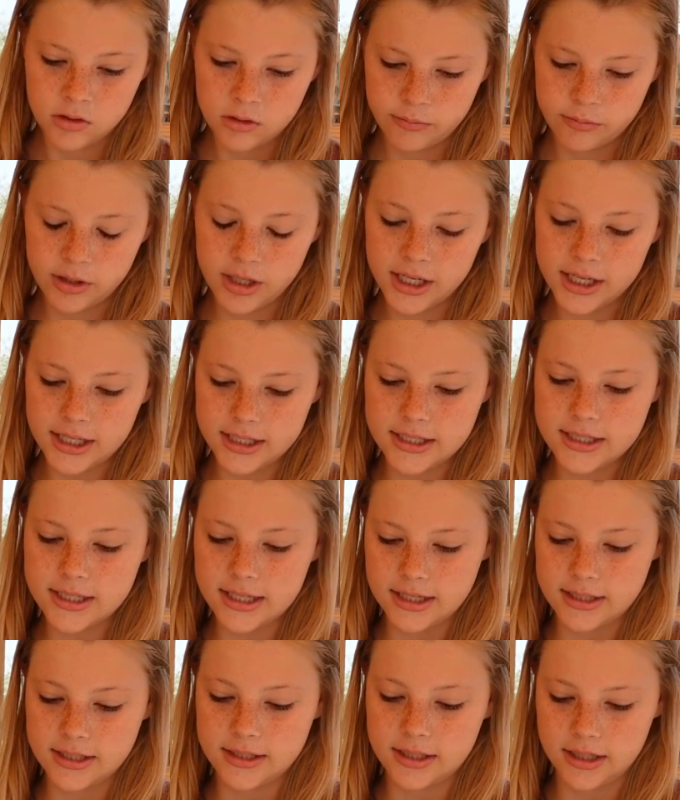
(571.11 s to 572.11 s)
pretty
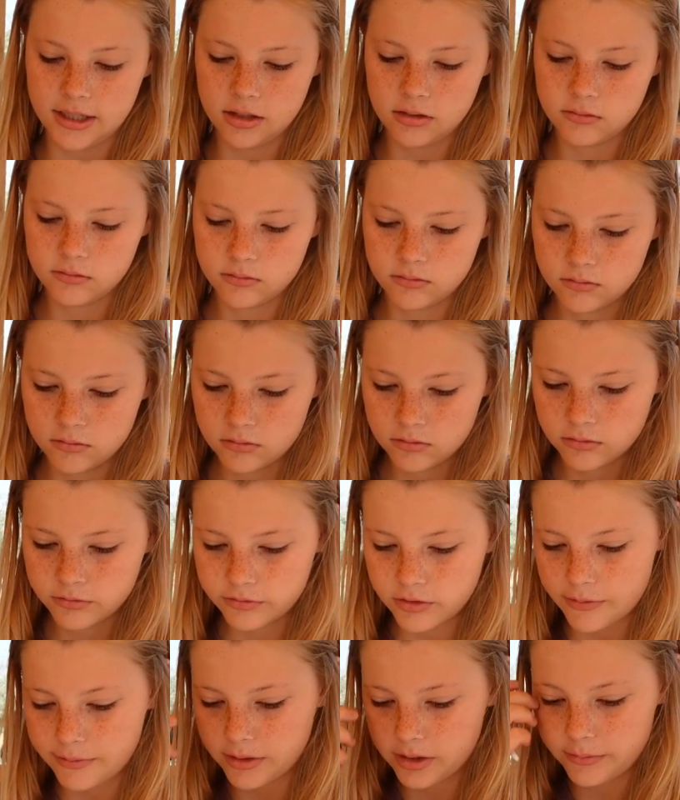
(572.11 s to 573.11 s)
consistent
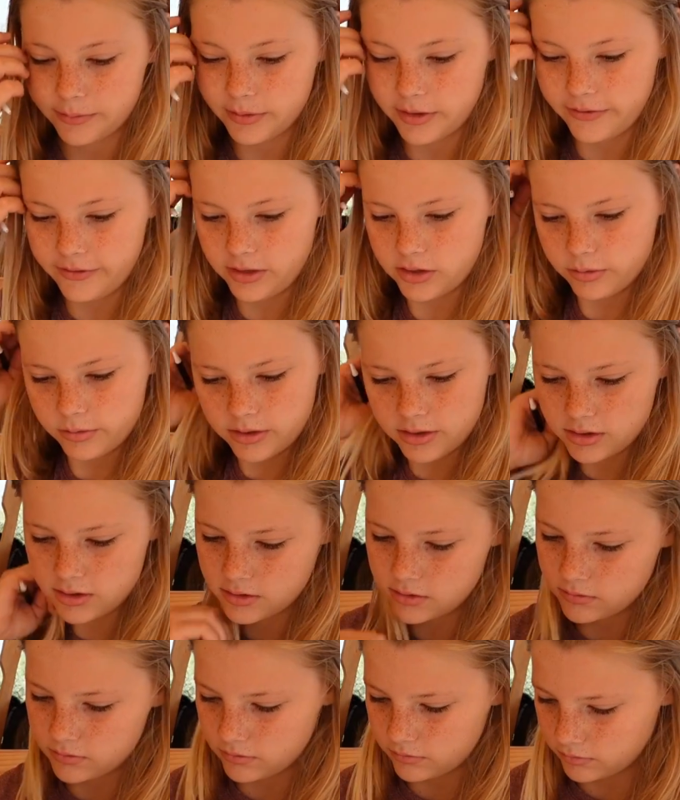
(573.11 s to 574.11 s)
from our previous ones,
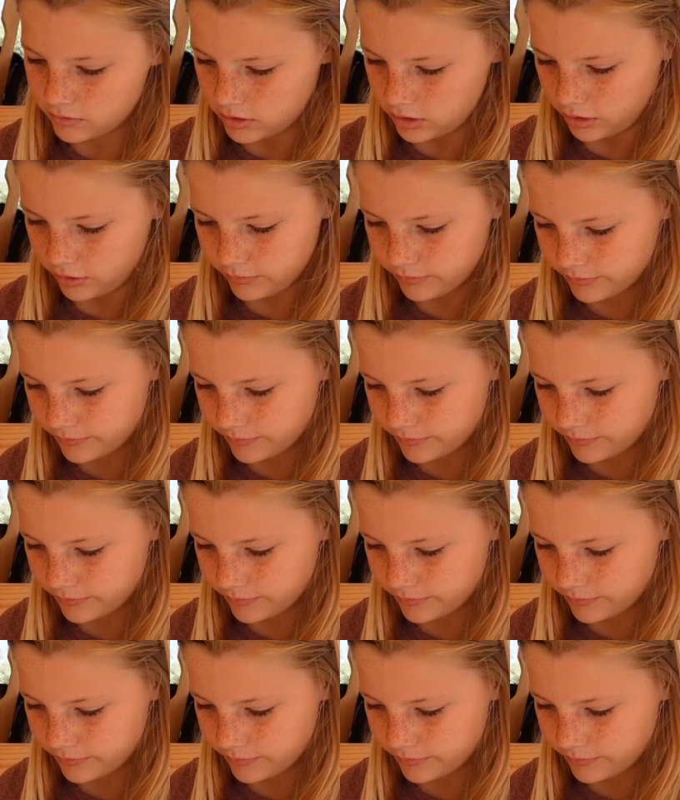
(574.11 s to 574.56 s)
too.